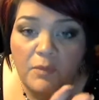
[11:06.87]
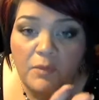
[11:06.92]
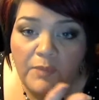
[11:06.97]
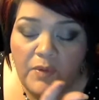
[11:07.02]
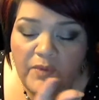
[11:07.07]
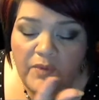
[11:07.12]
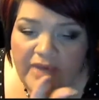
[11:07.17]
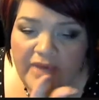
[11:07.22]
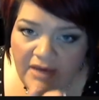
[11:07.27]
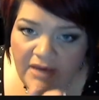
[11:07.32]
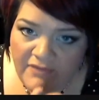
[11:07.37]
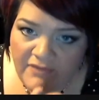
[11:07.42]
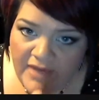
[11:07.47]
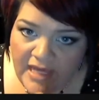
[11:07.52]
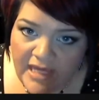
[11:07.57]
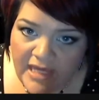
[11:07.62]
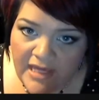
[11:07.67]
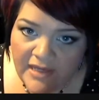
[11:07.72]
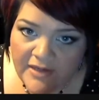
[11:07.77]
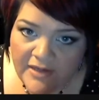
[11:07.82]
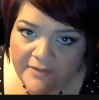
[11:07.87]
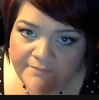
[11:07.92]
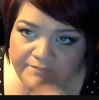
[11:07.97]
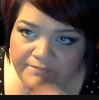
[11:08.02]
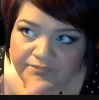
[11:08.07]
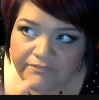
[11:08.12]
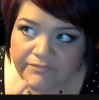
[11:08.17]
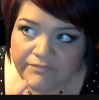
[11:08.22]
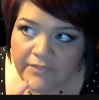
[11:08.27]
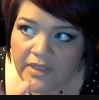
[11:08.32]
But we have ham.
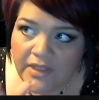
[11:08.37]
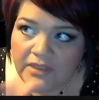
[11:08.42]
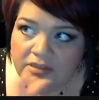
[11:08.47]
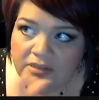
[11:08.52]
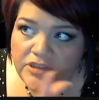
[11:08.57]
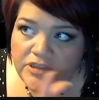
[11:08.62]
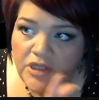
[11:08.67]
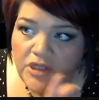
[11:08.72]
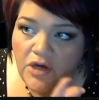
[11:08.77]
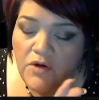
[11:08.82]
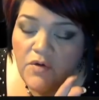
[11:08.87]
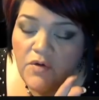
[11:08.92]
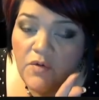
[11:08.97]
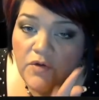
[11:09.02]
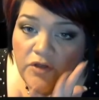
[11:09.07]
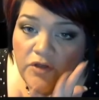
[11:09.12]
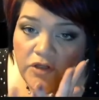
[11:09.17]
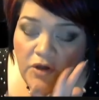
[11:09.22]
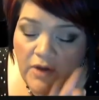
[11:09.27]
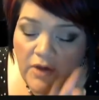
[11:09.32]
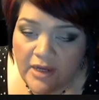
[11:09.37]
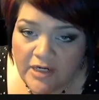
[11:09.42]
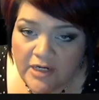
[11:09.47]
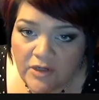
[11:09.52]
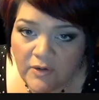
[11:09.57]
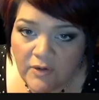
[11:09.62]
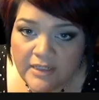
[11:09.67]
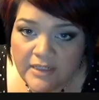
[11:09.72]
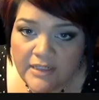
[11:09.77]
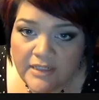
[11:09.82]
So, you know, I
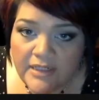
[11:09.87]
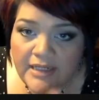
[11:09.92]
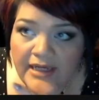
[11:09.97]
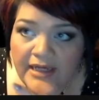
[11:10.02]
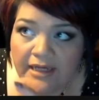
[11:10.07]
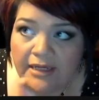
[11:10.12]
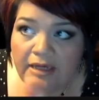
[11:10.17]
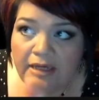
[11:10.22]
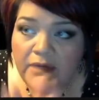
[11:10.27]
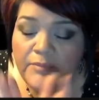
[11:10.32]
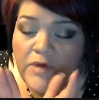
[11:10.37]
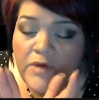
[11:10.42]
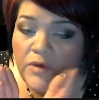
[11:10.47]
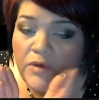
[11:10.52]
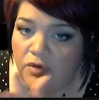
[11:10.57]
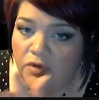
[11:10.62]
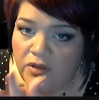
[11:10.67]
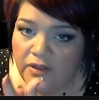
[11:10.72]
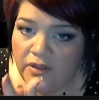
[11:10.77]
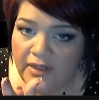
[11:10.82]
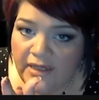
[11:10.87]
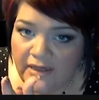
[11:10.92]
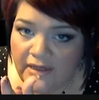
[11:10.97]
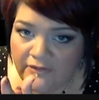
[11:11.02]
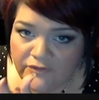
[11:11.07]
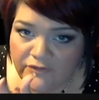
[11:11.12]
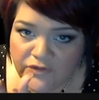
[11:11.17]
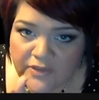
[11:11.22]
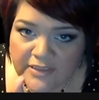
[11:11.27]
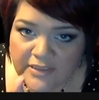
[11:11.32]
know I can eat ham. We're going to
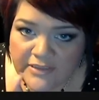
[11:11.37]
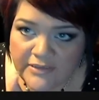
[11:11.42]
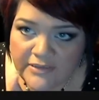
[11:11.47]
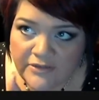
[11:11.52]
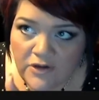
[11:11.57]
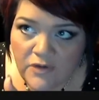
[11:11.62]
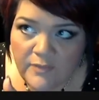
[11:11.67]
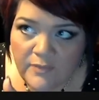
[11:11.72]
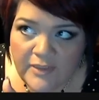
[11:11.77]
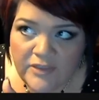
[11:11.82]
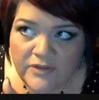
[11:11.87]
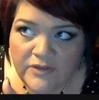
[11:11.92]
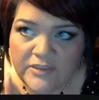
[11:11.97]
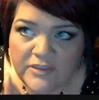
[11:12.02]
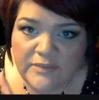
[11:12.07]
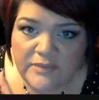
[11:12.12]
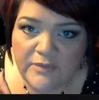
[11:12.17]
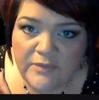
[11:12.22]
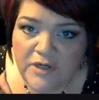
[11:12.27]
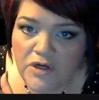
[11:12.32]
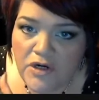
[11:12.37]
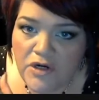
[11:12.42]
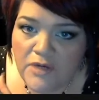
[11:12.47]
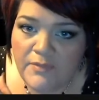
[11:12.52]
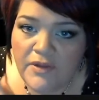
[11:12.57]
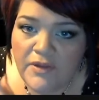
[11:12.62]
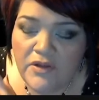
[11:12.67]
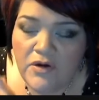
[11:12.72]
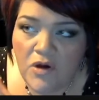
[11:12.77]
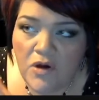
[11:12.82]
have dressing, homemade dressing. My
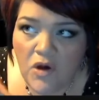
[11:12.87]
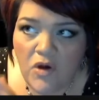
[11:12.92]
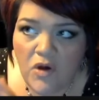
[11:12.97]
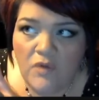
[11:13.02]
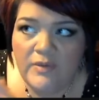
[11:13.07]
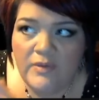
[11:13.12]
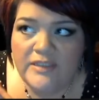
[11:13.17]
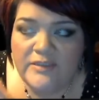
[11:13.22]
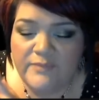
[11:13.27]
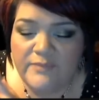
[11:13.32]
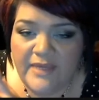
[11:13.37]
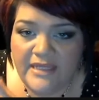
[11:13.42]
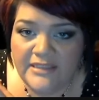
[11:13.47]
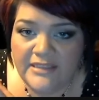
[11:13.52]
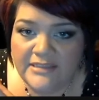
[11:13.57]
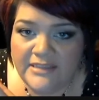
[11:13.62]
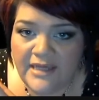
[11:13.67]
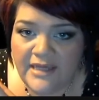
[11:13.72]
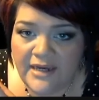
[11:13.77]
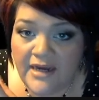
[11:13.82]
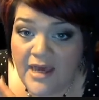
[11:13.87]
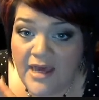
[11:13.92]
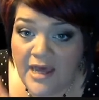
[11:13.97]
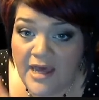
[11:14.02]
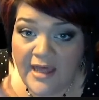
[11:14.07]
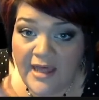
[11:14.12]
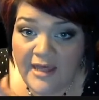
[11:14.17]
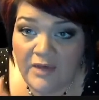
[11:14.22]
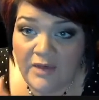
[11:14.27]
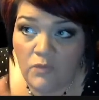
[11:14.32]
grandmother always makes that.
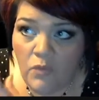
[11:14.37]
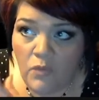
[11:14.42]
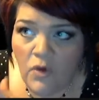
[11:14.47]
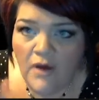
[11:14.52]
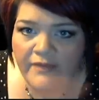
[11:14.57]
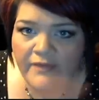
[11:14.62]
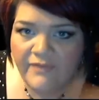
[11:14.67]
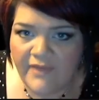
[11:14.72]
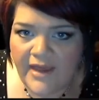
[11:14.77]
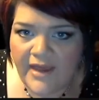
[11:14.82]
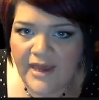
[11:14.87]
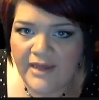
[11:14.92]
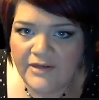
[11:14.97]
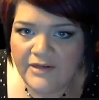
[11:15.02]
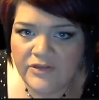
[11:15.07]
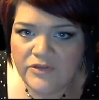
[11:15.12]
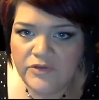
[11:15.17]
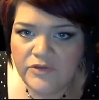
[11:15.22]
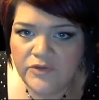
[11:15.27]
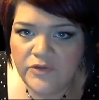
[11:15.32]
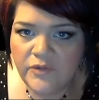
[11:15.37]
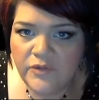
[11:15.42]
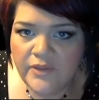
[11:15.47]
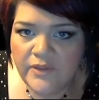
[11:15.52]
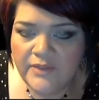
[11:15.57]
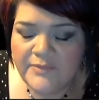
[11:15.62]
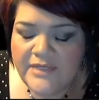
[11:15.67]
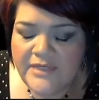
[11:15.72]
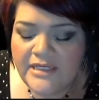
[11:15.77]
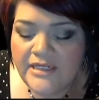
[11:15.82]
I want that. You know what
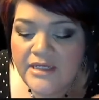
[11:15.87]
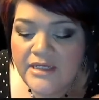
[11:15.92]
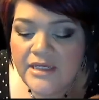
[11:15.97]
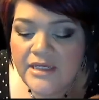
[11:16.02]
I mean?